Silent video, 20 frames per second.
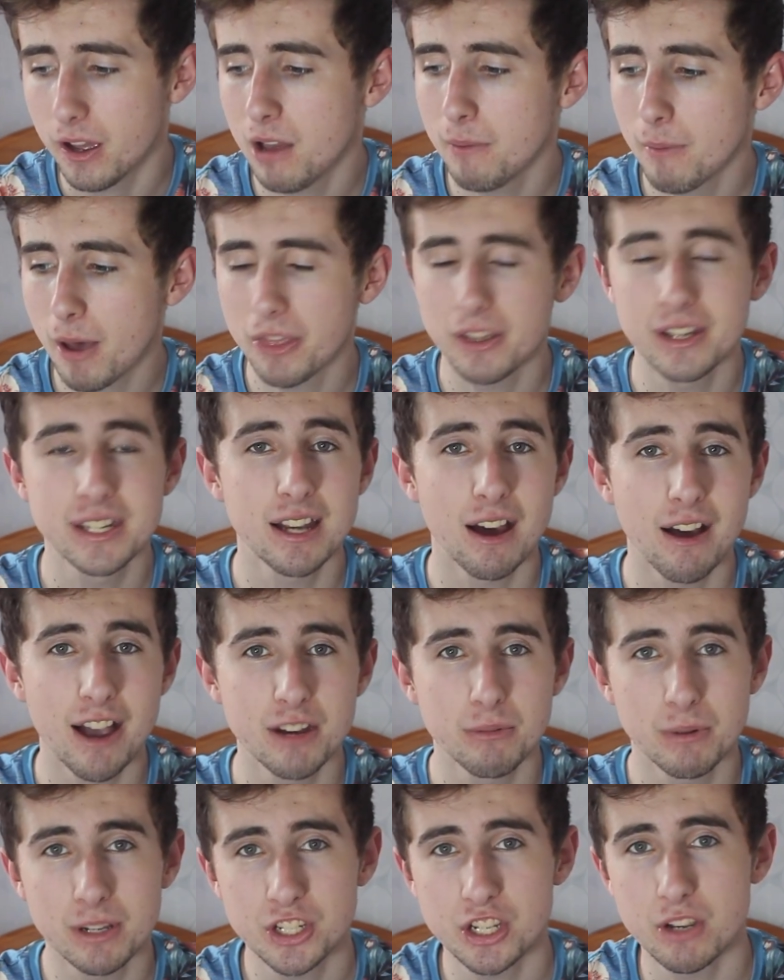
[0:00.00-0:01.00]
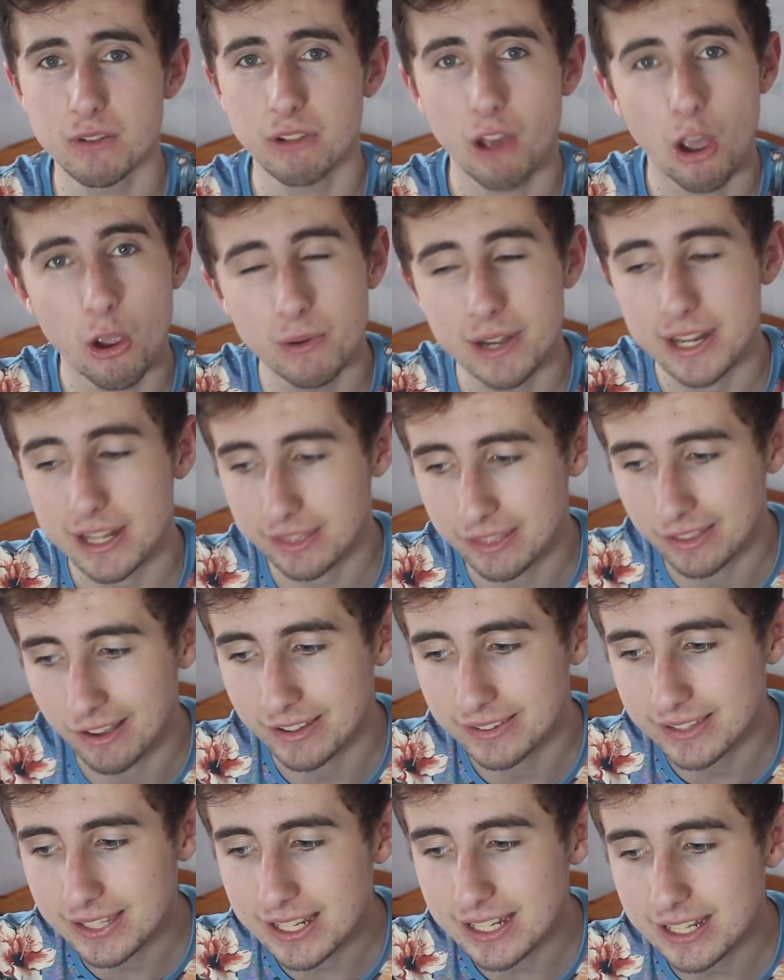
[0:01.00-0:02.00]
her mother died when she was only
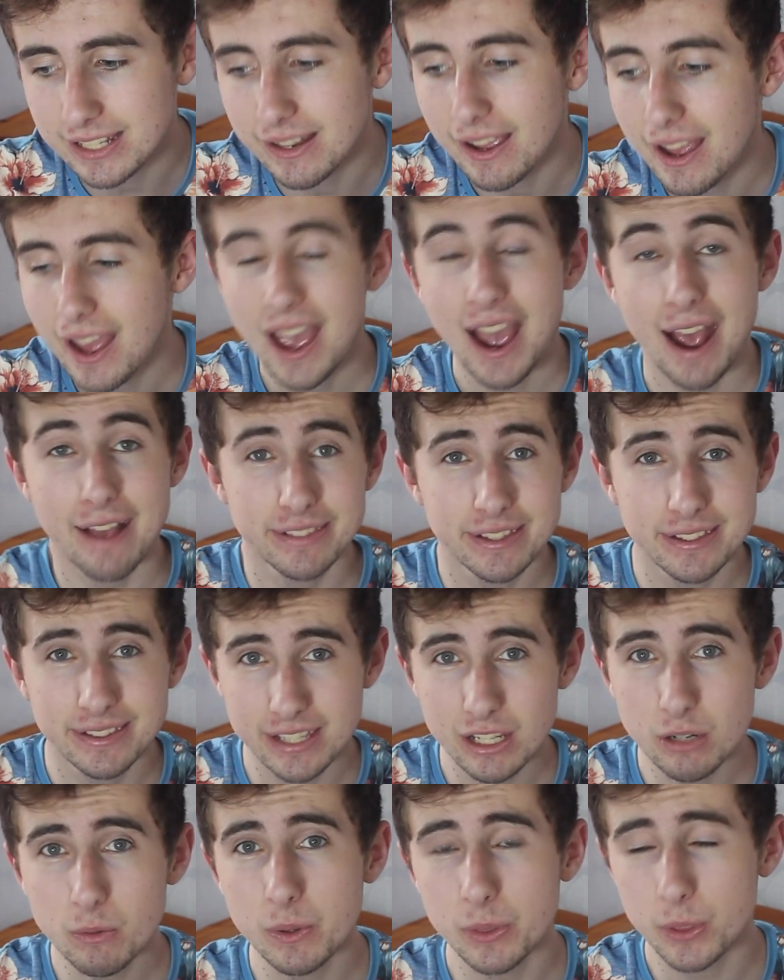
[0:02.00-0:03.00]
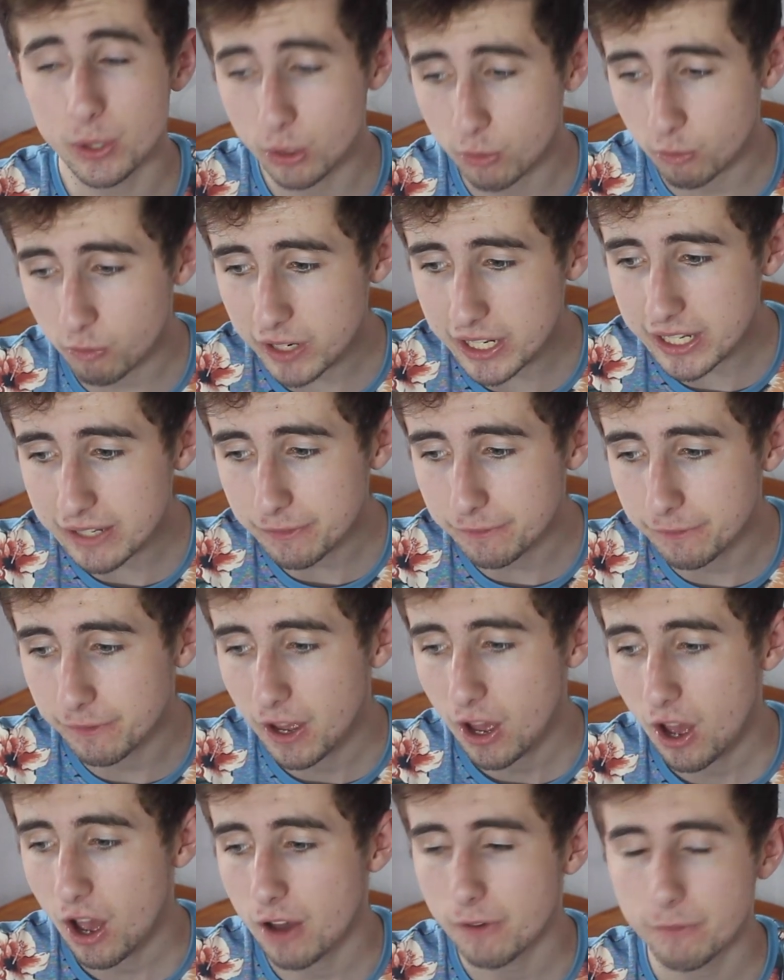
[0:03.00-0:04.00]
13 and to deal with the grief
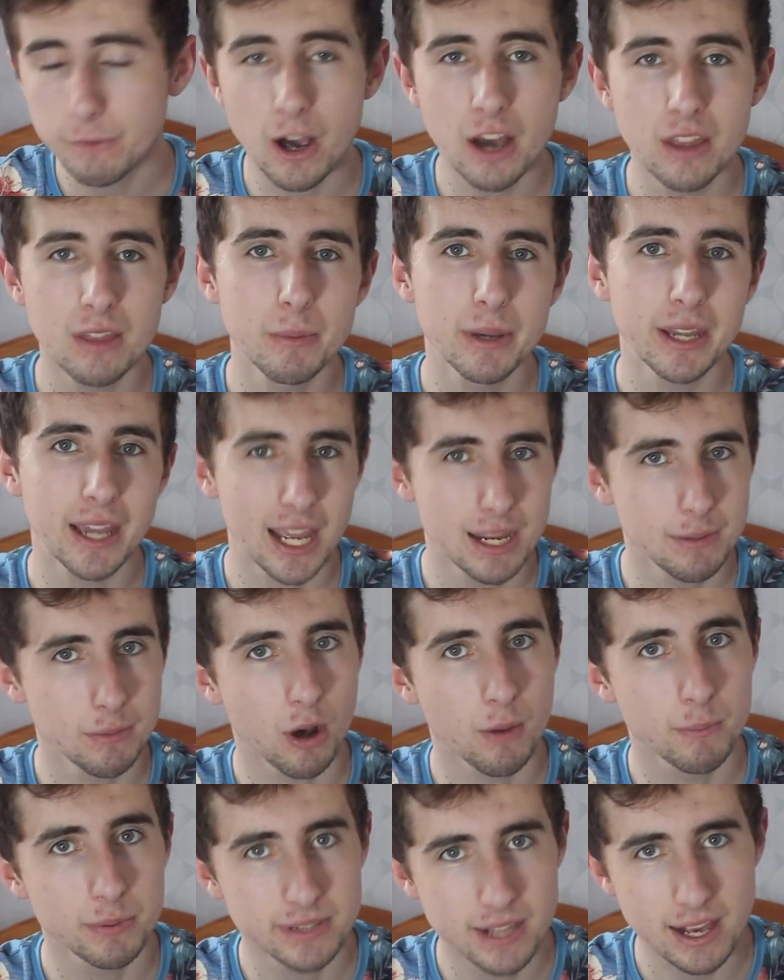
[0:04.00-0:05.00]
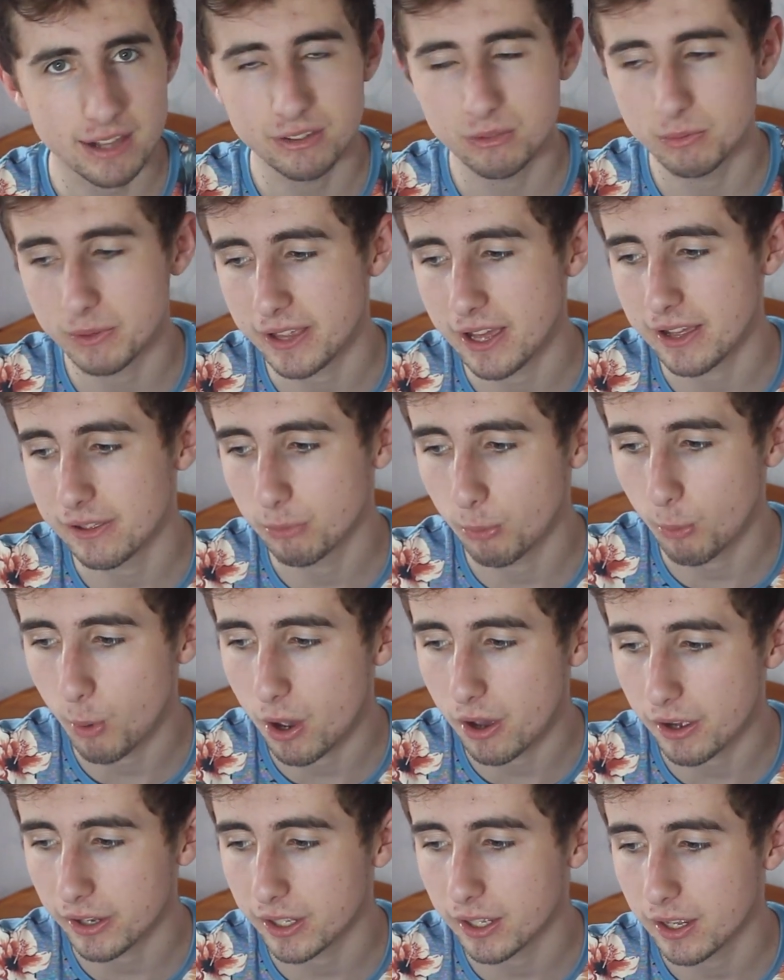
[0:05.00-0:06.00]
her father became obsessed with his
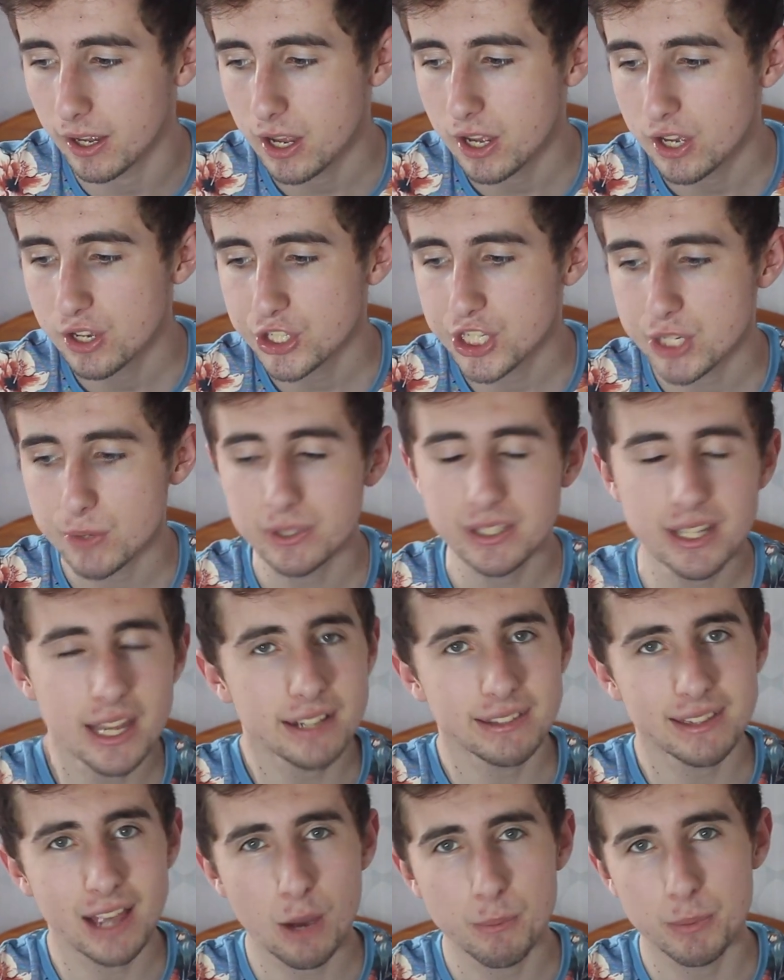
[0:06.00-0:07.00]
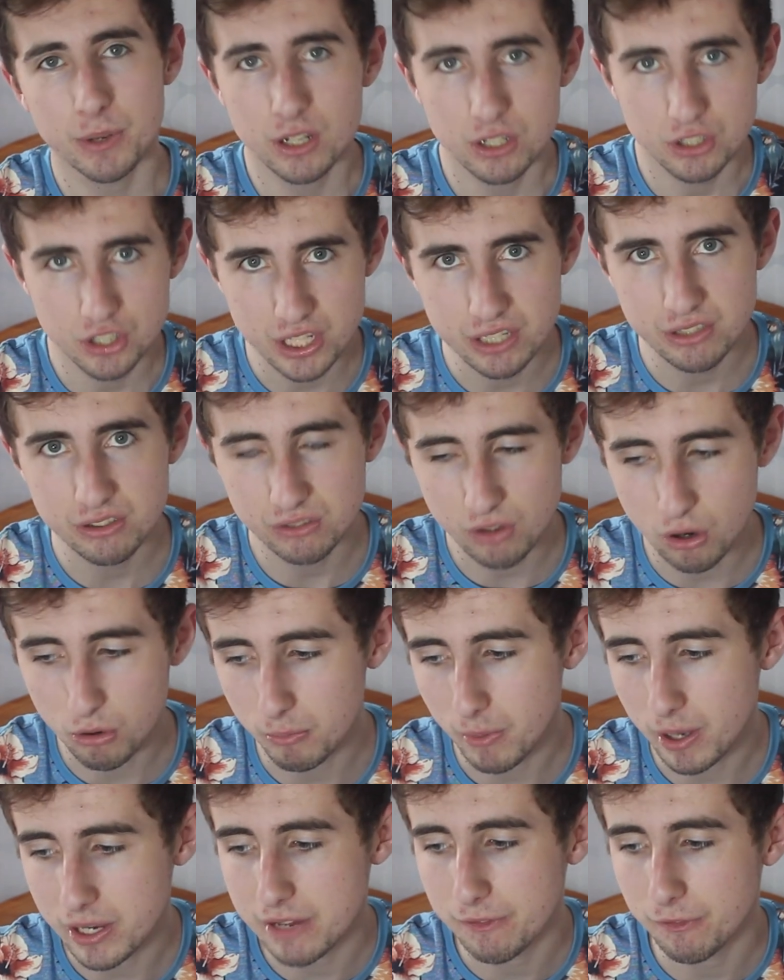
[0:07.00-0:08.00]
work she was kicked out because she stole
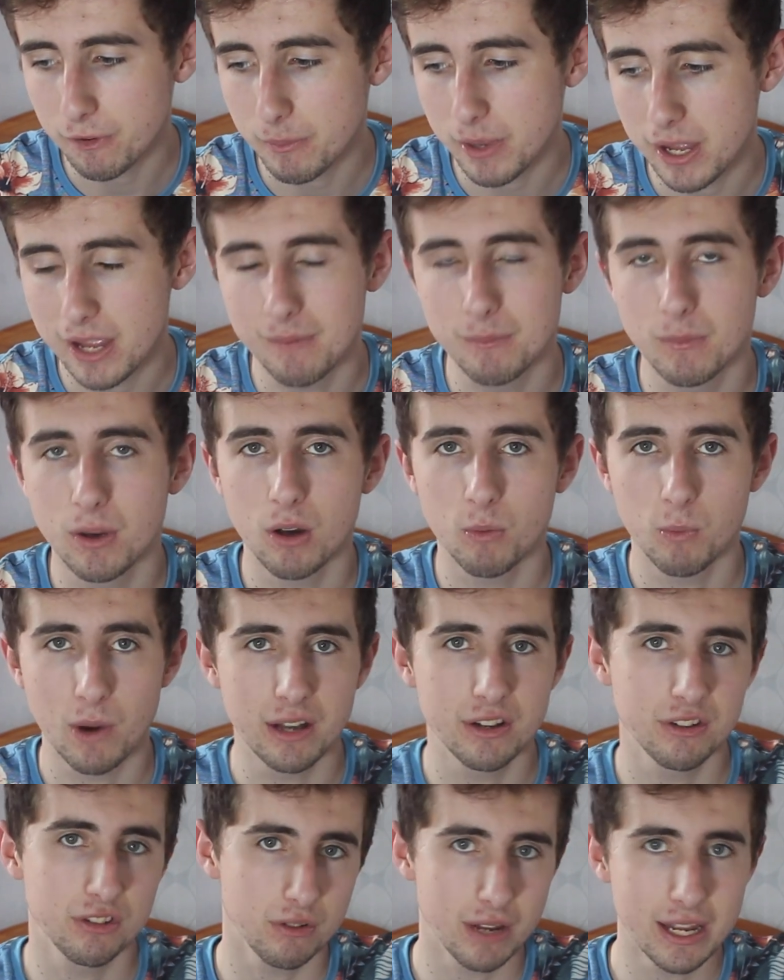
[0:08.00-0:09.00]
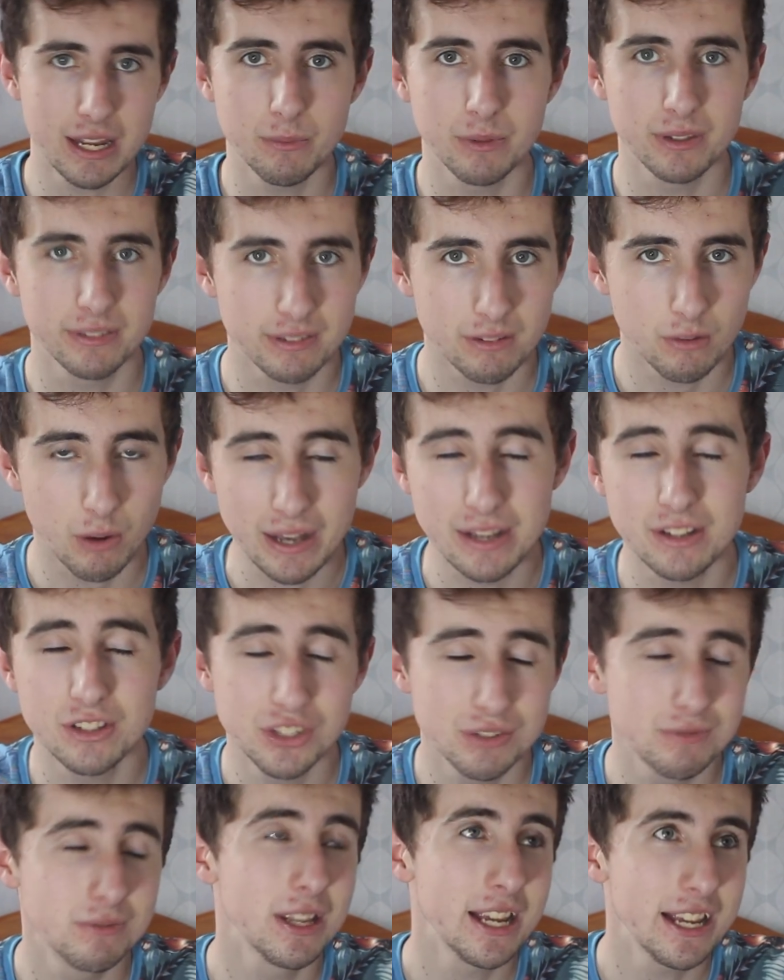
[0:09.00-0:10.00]
money from him when he was when
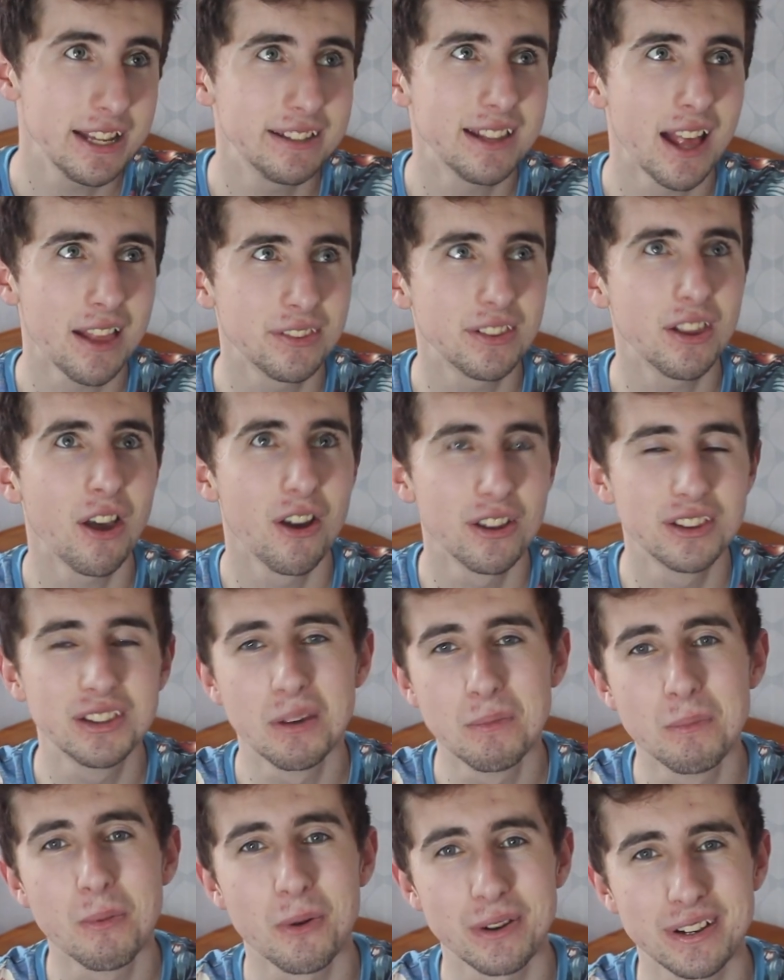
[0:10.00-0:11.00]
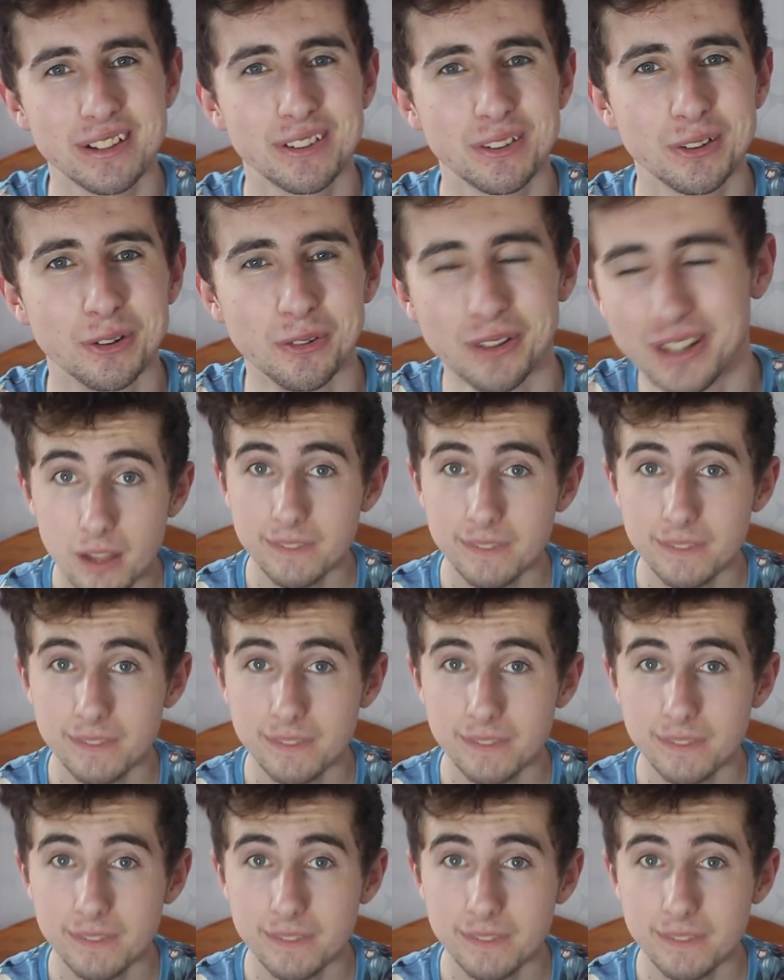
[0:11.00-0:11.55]
she, he sent her to boarding school.